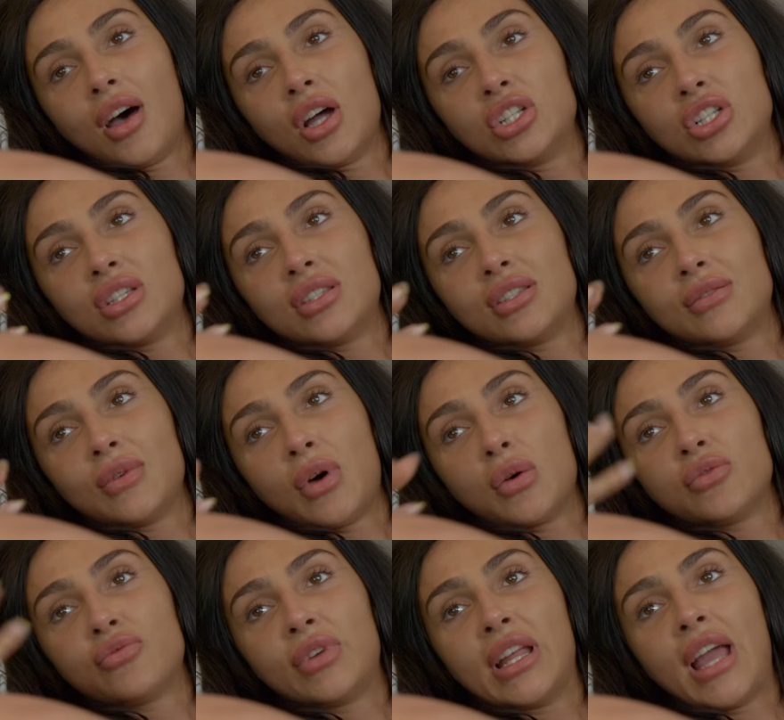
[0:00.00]
I just I
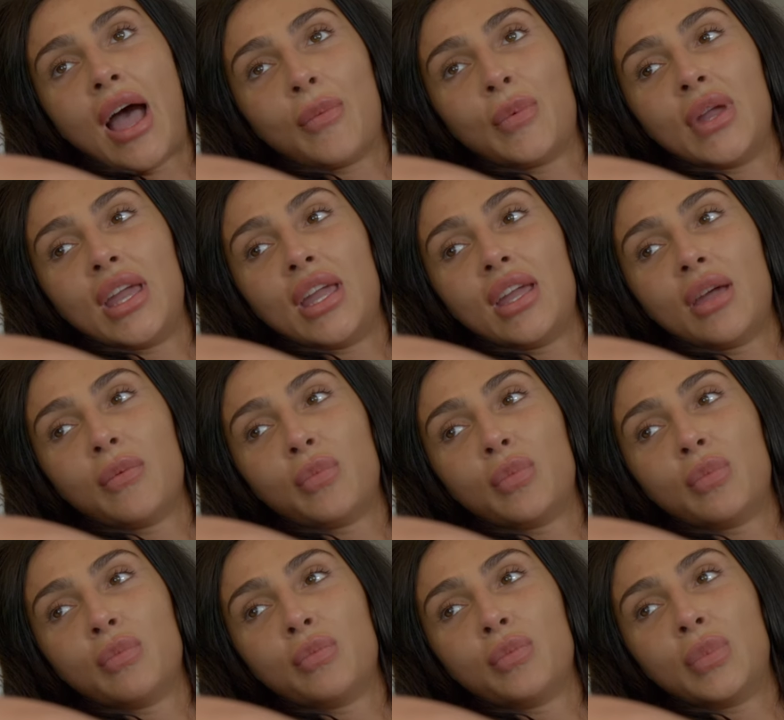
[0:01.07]
was really happy,
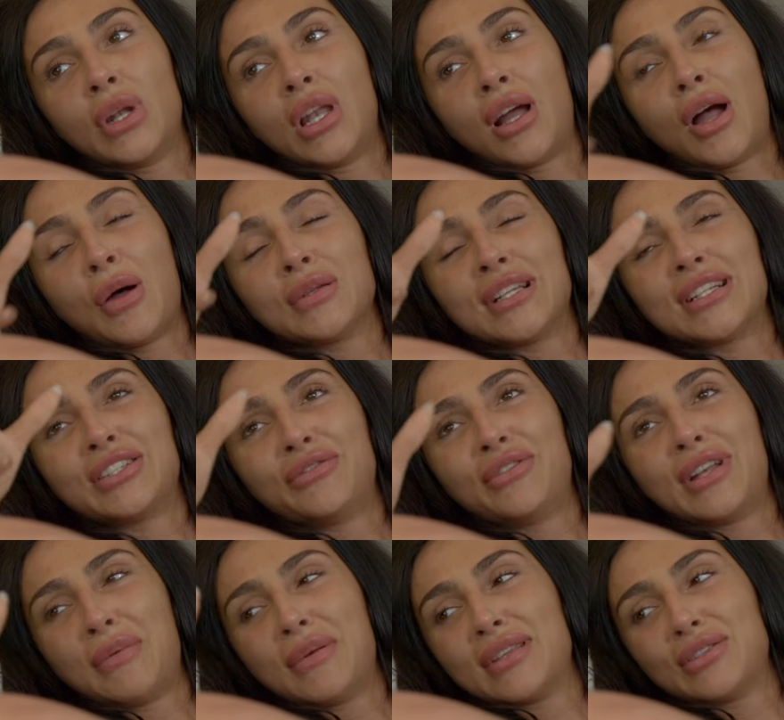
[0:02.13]
but like I was actually
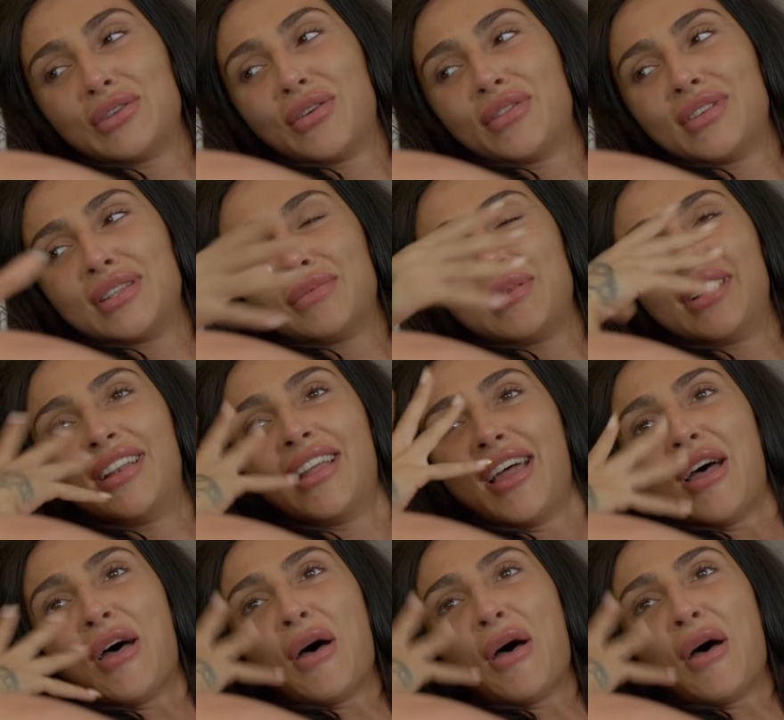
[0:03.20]
really off, and it's been